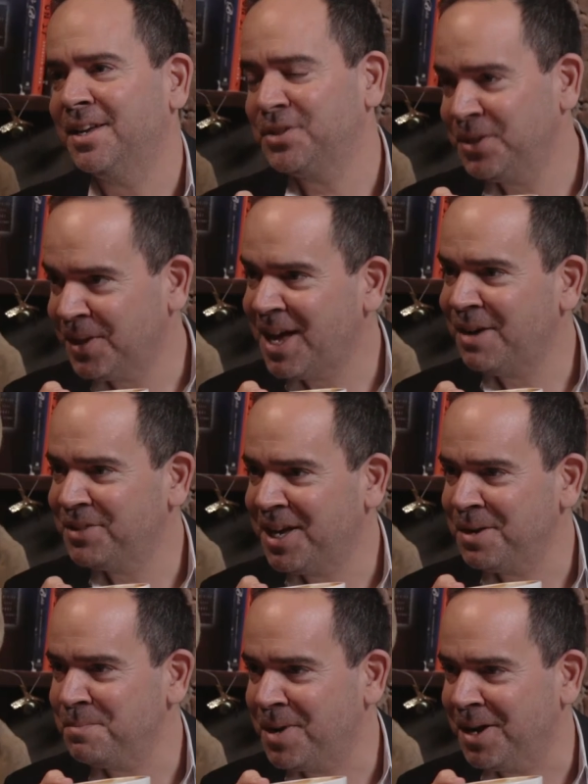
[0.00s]
I still have
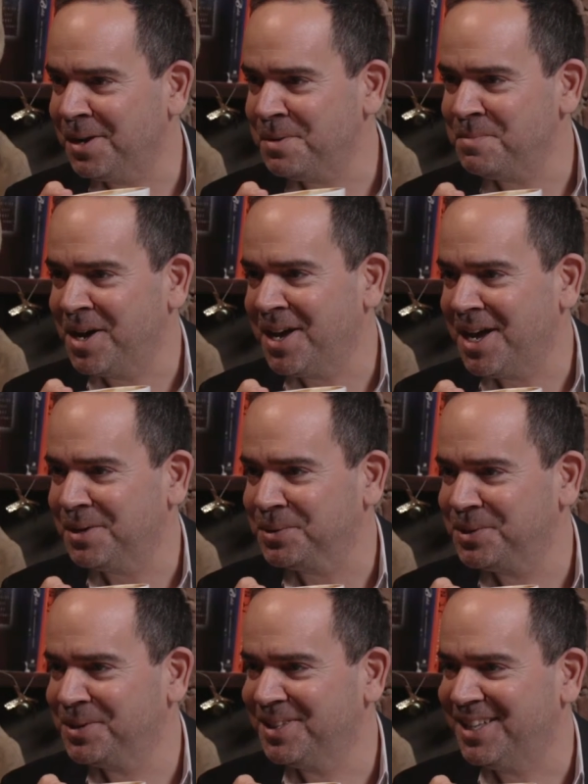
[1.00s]
that in my
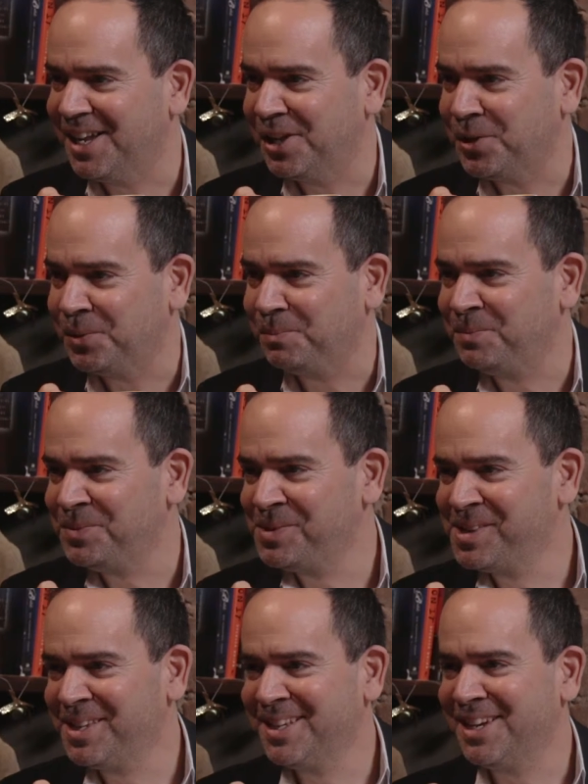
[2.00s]
house. That little
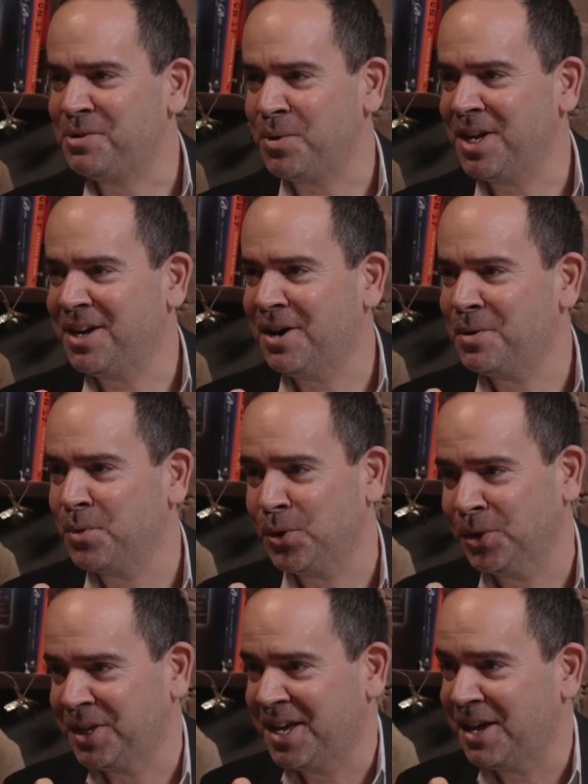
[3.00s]
gray car with
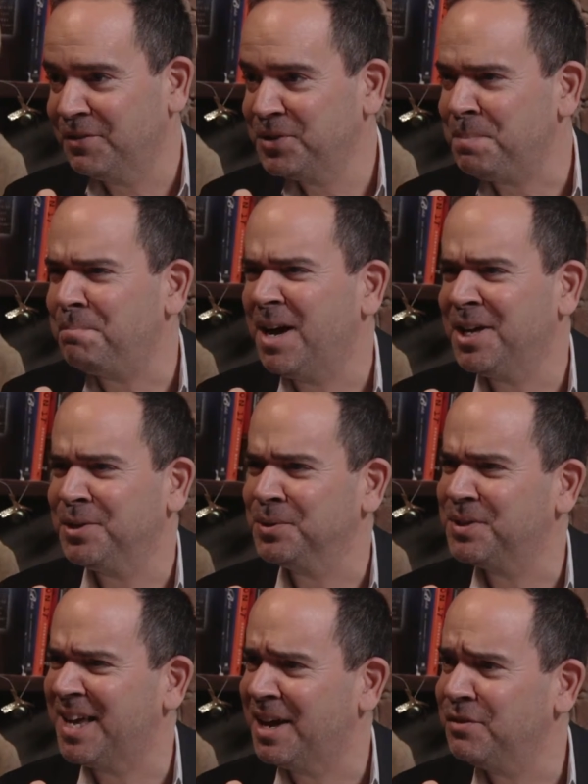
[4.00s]
all the F's and
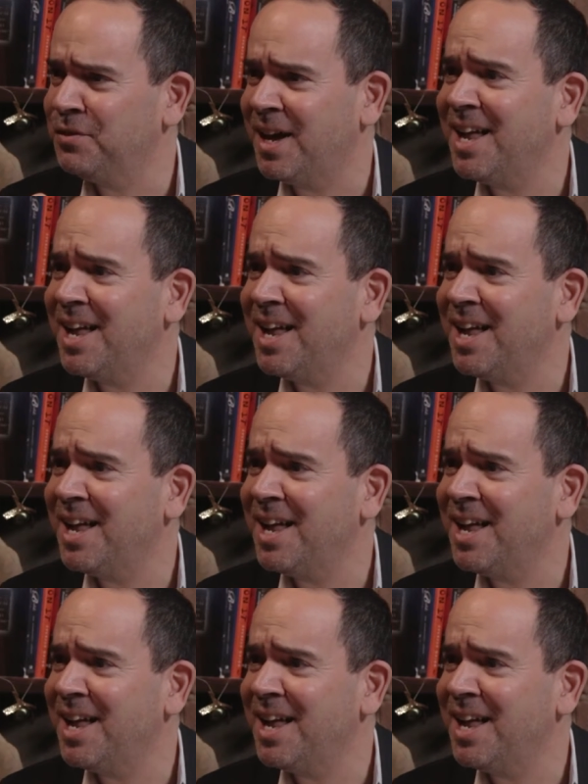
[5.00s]
minus F.